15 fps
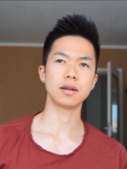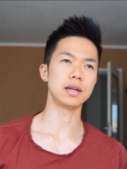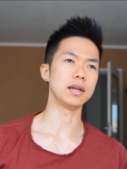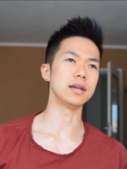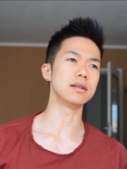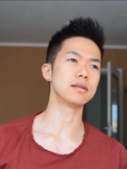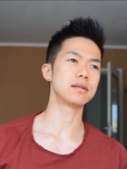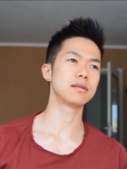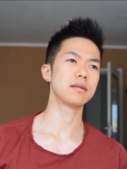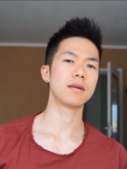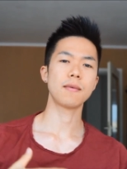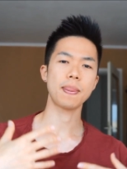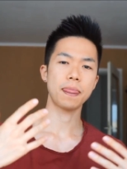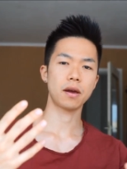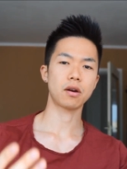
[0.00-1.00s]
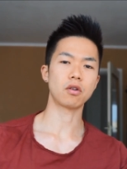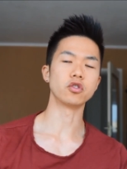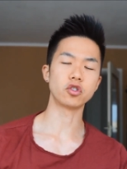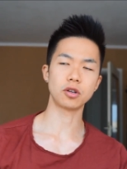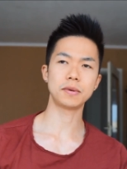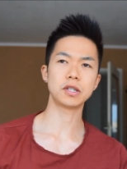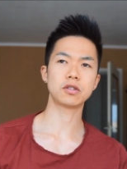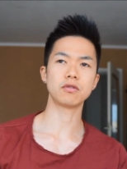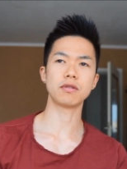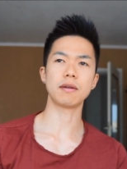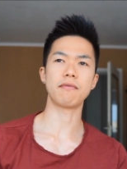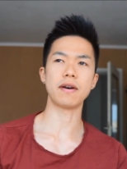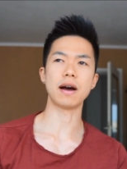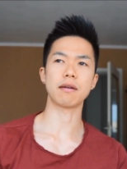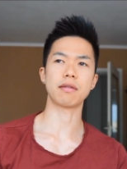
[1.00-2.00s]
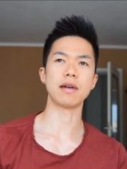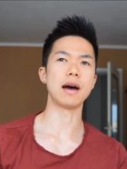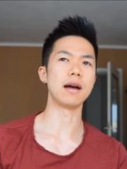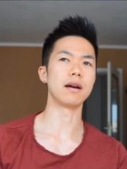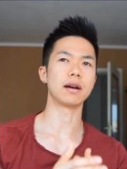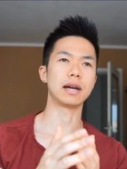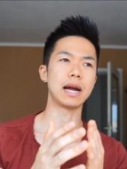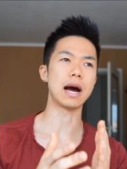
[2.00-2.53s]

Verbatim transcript: is contributing to the fact that